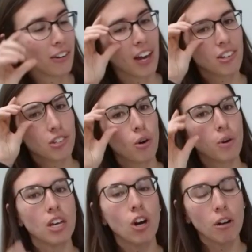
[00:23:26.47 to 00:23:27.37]
Okay. So
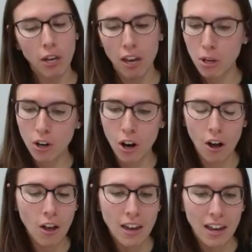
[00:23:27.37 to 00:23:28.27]
he gave me a
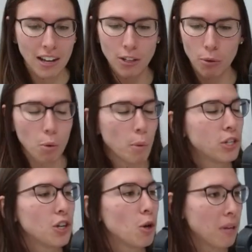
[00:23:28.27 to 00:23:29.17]
call. I said, "Well,
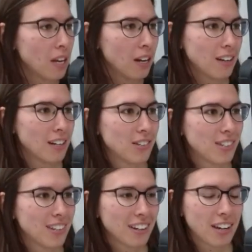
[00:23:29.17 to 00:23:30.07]
what'd you do, Pete?" And you're
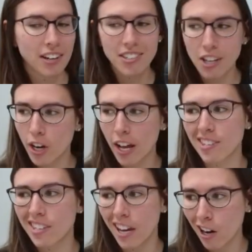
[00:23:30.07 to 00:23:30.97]
kind
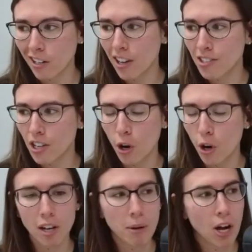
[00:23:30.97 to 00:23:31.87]
of scared because
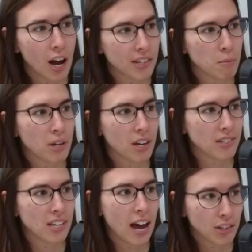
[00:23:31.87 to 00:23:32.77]
it's going to be awesome
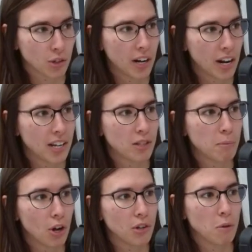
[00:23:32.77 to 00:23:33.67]
because he has great ideas,
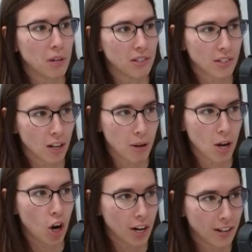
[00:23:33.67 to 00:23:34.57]
but also it means it's going to be
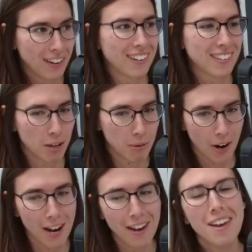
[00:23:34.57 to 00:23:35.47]
hard. It's going to be
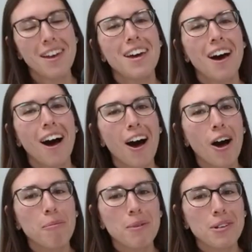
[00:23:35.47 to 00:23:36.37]

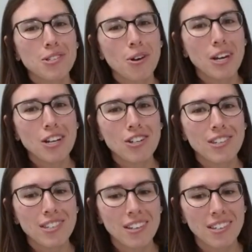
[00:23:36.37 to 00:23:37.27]
great. So he
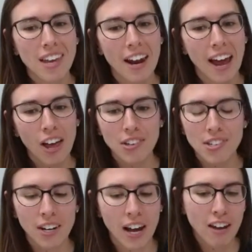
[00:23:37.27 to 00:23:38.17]
just said,
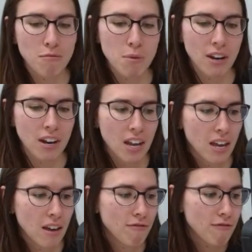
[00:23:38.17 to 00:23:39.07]
"Allison, I have been
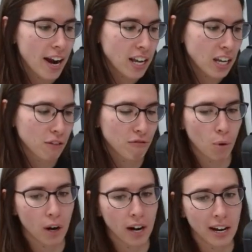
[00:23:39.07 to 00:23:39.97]
fighting
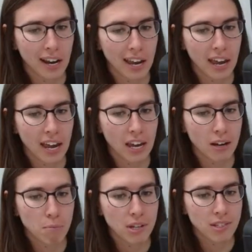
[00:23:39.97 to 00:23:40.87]
for
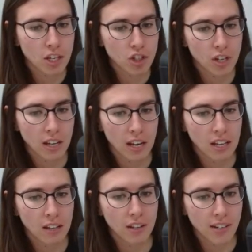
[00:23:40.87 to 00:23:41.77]
a position
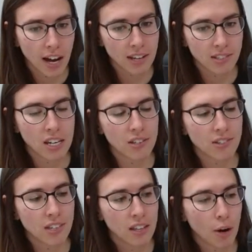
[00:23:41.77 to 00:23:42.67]
in the
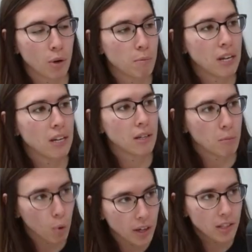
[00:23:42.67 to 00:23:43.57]
diocese that would be
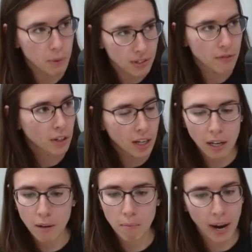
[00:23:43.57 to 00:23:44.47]
employed
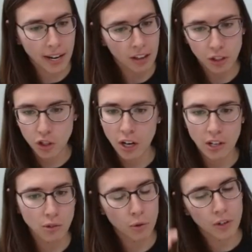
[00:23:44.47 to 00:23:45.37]
specifically by Catholic
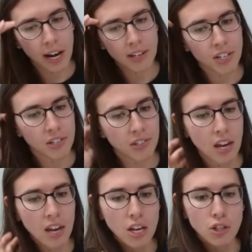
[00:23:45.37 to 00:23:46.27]
Charities through the diocese
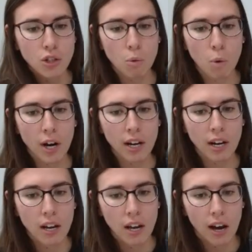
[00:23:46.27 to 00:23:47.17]
to
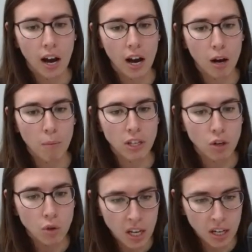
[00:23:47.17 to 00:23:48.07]
work
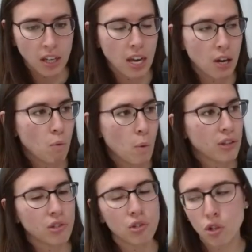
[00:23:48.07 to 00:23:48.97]
uniquely
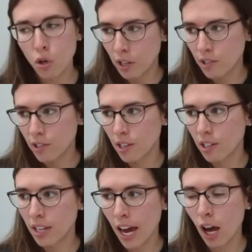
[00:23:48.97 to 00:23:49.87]
with students
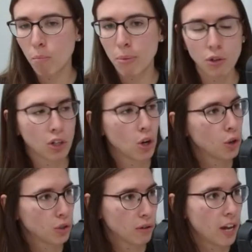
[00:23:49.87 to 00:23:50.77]
to help build the
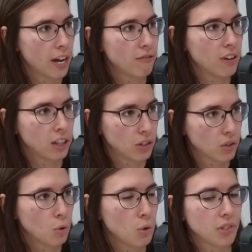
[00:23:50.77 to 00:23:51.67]
culture of life in the
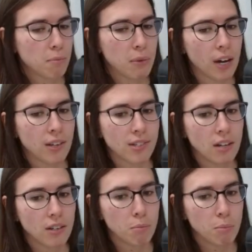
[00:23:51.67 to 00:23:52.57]
schools." Because
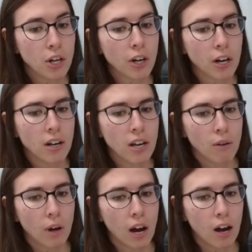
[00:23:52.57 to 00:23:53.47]
Peter,
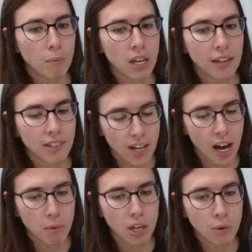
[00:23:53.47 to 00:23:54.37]
at the
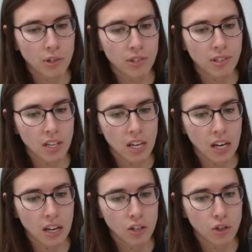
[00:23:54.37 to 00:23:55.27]
time, he was
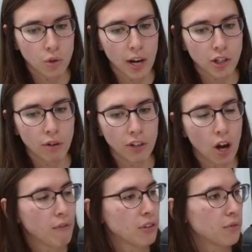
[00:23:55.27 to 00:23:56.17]
the director of the
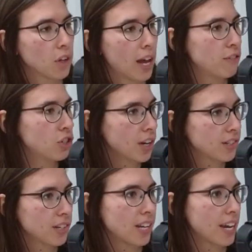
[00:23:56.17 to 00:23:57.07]
Office for Life and
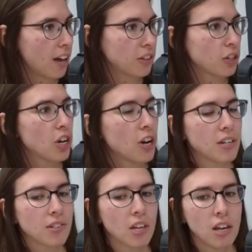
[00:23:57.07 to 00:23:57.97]
Justice at Catholic
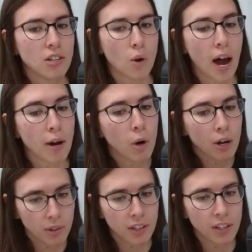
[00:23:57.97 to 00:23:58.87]
Charities. So I
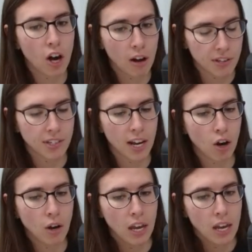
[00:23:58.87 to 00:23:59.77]
work within that office now.